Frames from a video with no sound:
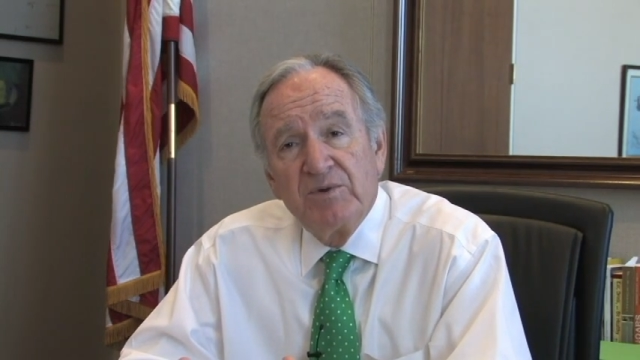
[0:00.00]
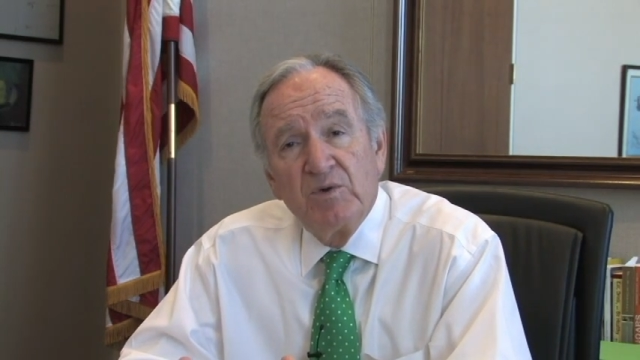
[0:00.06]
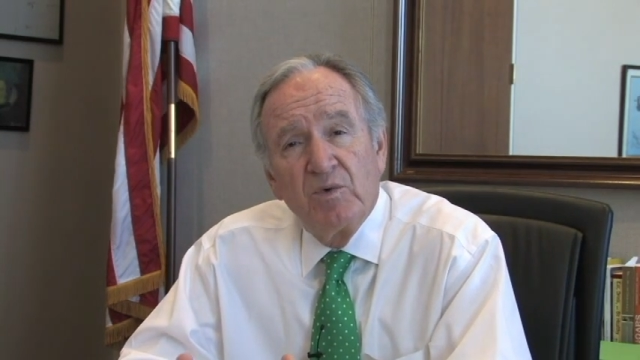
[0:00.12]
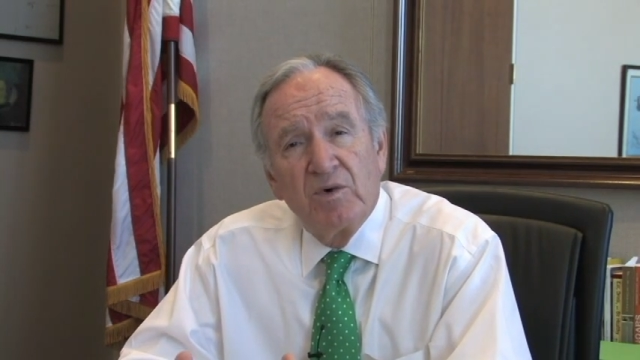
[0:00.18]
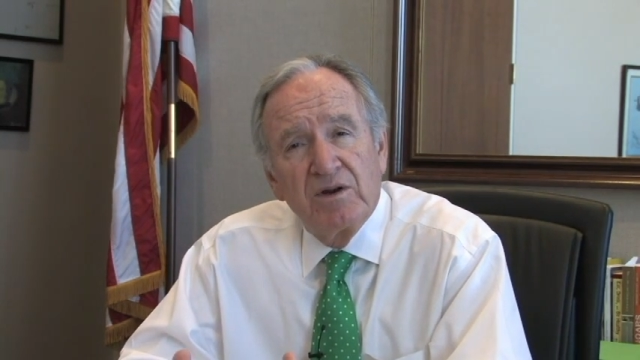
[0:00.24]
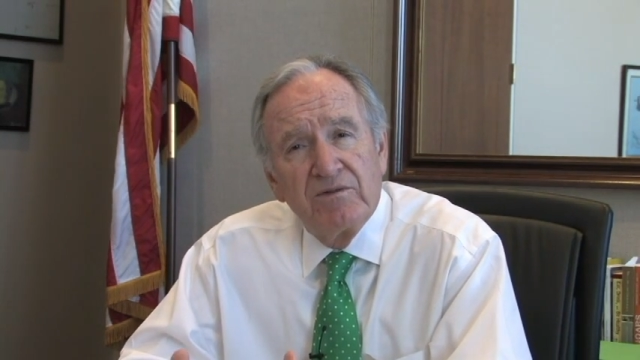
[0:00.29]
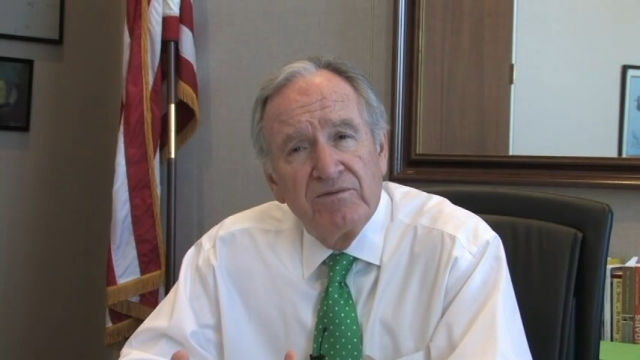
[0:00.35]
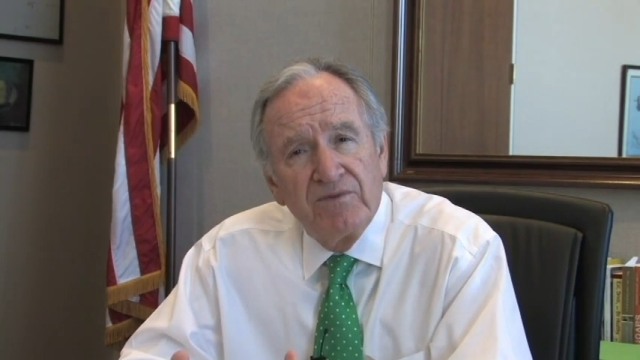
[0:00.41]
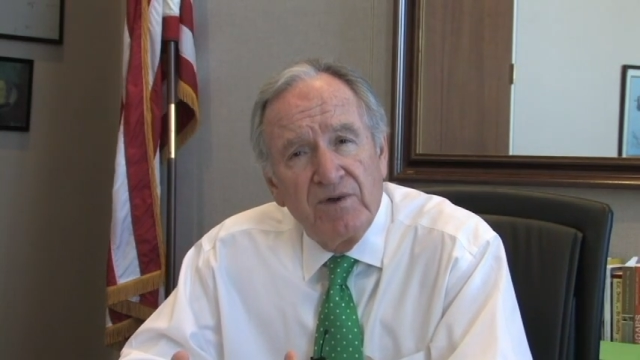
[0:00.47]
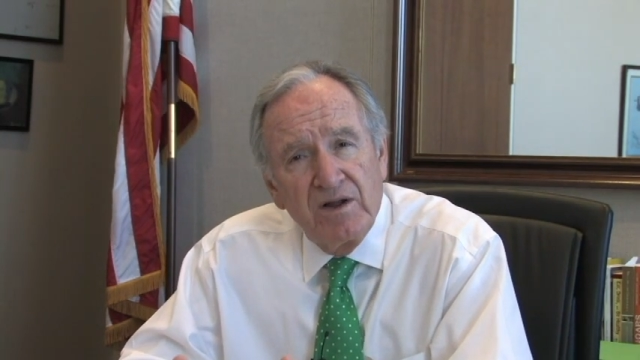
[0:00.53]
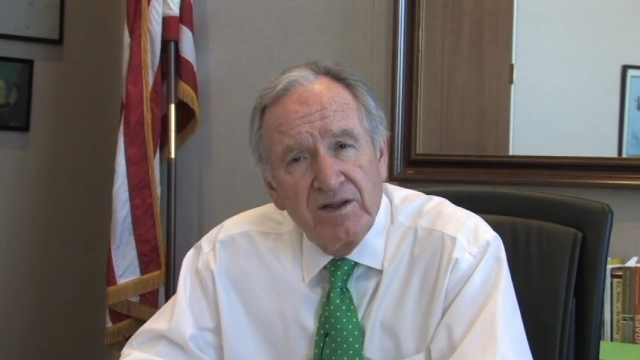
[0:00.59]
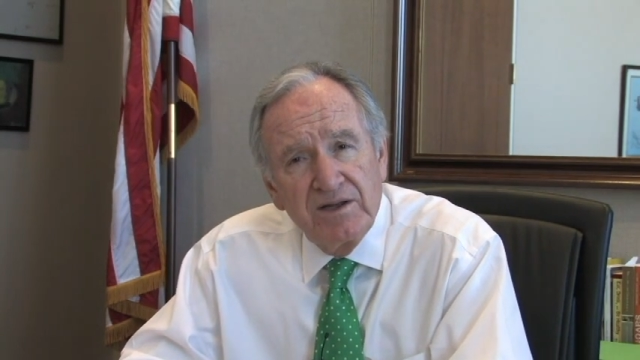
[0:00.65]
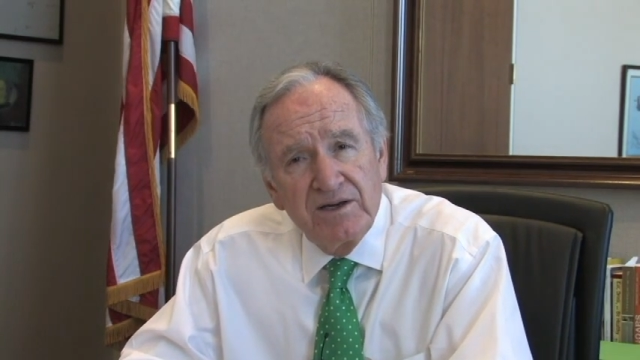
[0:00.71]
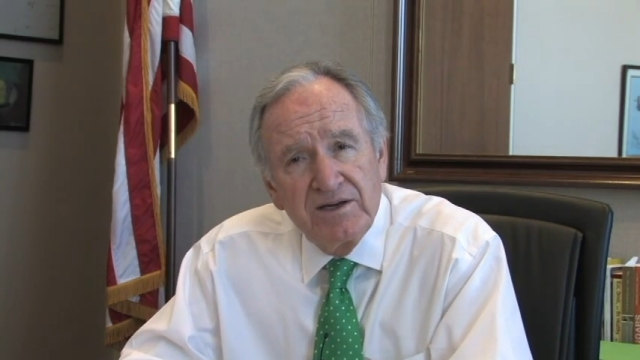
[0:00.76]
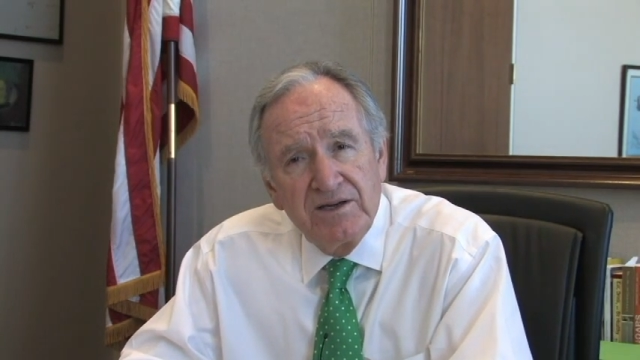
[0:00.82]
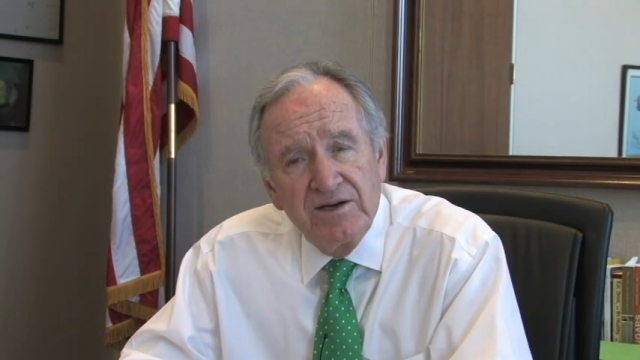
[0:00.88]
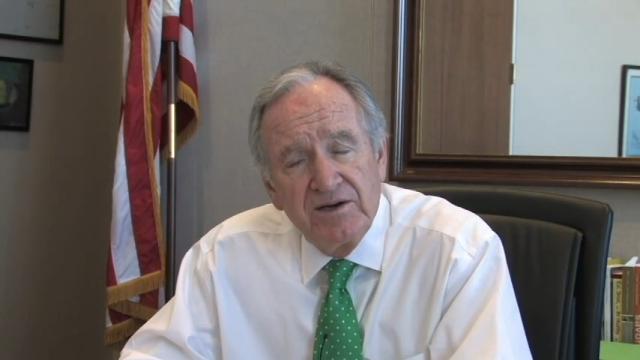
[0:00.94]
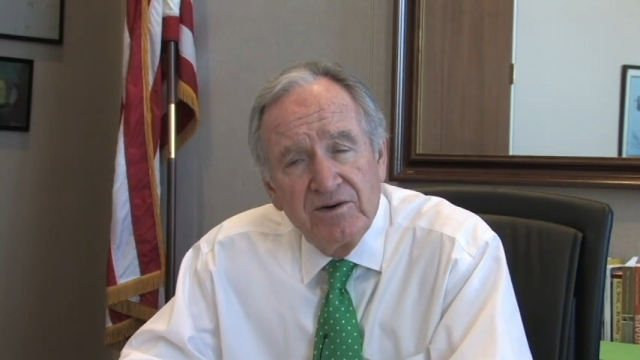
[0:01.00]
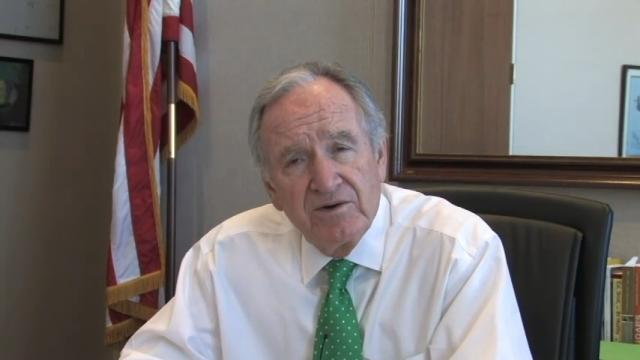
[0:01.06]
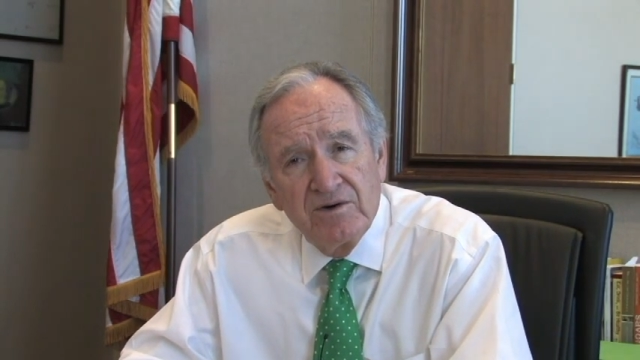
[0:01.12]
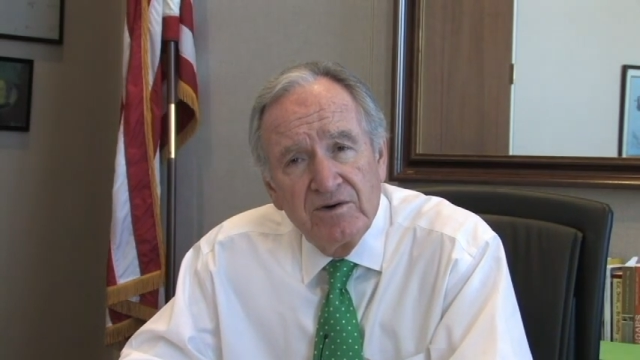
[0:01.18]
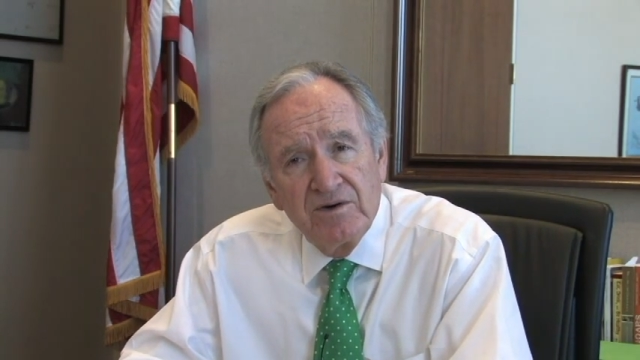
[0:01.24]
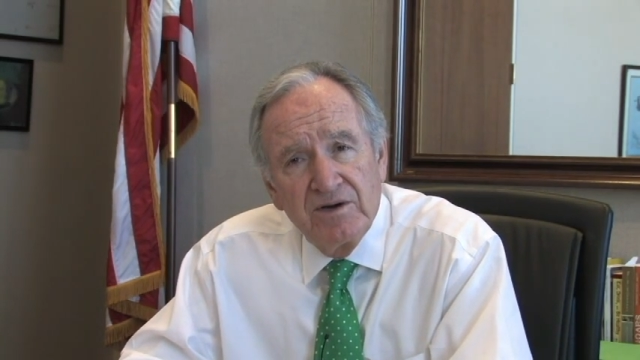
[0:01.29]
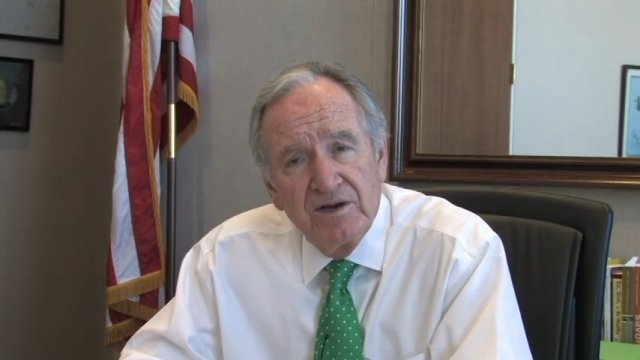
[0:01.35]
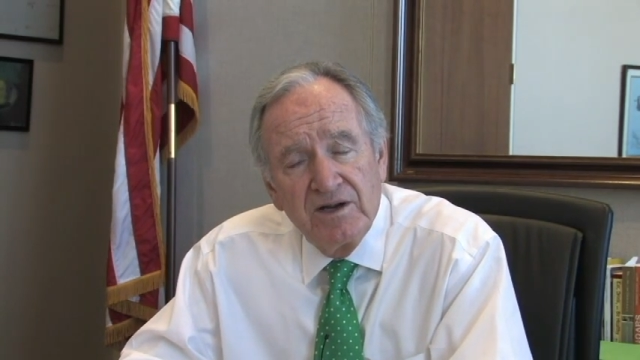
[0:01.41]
who want to volunteer